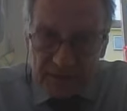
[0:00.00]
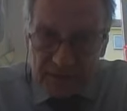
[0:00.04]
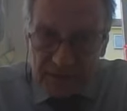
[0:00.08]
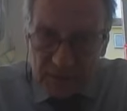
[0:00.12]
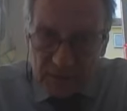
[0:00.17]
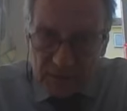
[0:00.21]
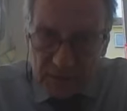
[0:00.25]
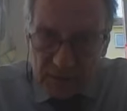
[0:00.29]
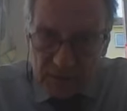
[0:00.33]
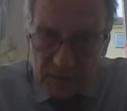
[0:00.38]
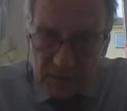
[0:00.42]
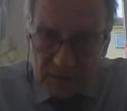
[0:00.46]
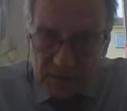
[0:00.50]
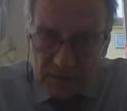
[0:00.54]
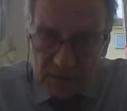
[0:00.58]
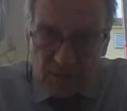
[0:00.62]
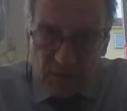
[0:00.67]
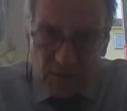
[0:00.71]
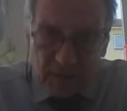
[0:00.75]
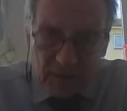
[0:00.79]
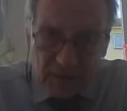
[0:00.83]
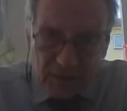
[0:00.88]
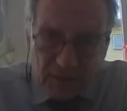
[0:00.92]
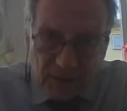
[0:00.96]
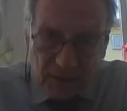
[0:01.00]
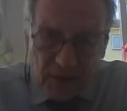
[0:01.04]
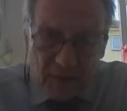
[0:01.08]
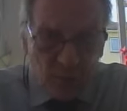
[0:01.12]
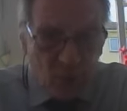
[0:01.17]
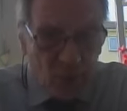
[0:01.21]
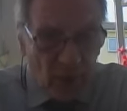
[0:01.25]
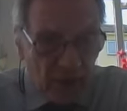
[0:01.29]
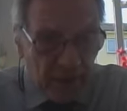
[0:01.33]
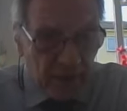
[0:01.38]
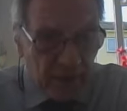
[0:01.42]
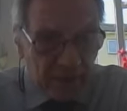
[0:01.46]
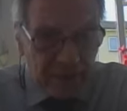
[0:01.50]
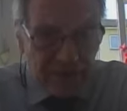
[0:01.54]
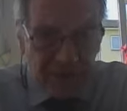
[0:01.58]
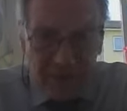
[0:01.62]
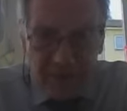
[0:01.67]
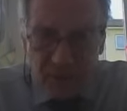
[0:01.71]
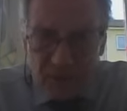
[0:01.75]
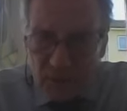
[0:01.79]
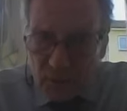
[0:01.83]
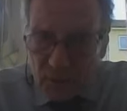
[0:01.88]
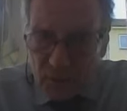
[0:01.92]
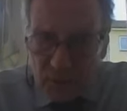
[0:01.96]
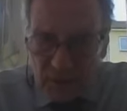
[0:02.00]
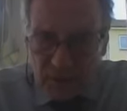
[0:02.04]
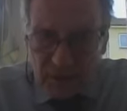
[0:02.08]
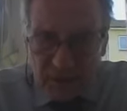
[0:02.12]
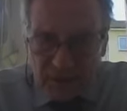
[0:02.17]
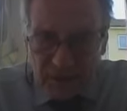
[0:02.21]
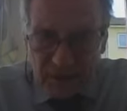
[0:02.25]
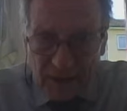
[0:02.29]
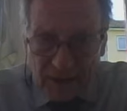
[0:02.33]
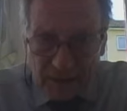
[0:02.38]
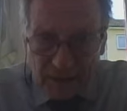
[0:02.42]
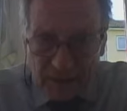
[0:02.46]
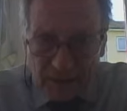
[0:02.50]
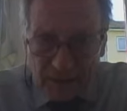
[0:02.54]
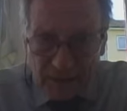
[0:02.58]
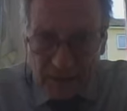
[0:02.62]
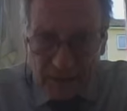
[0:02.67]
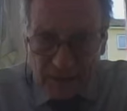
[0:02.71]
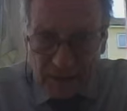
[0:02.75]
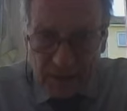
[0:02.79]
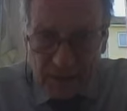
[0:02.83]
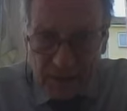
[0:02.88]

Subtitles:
including Scotland and Wales. They're all connected.